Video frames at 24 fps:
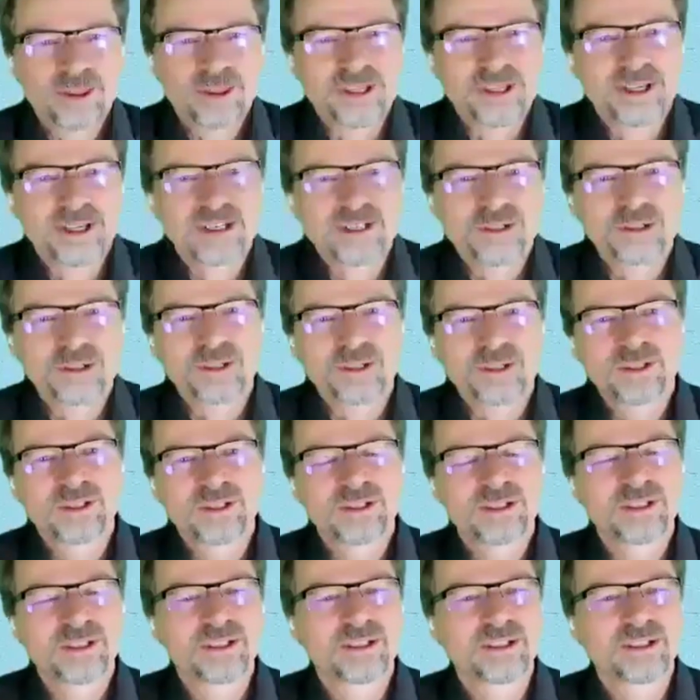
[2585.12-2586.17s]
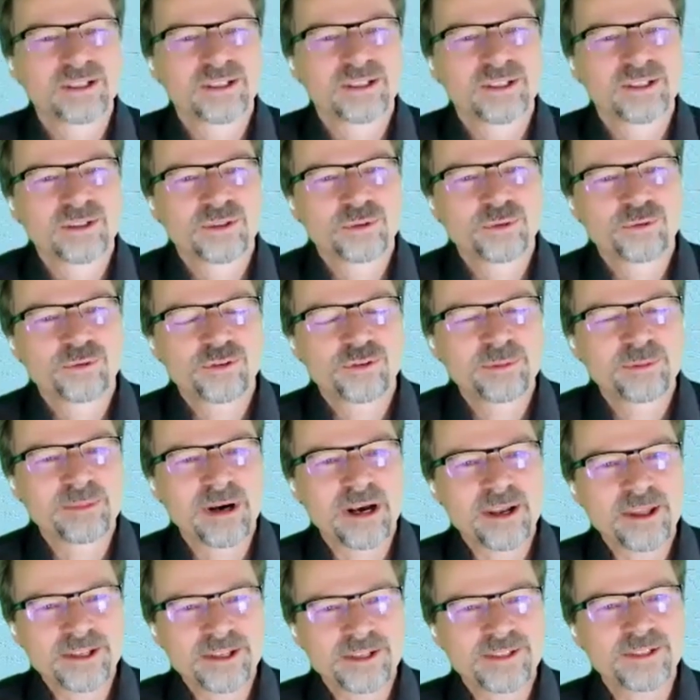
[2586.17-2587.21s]
think 2-3
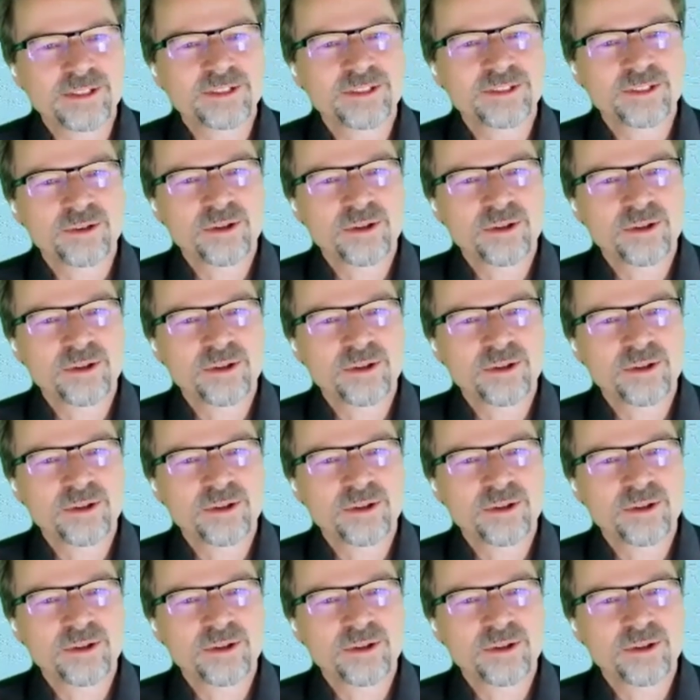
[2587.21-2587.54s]
months or so.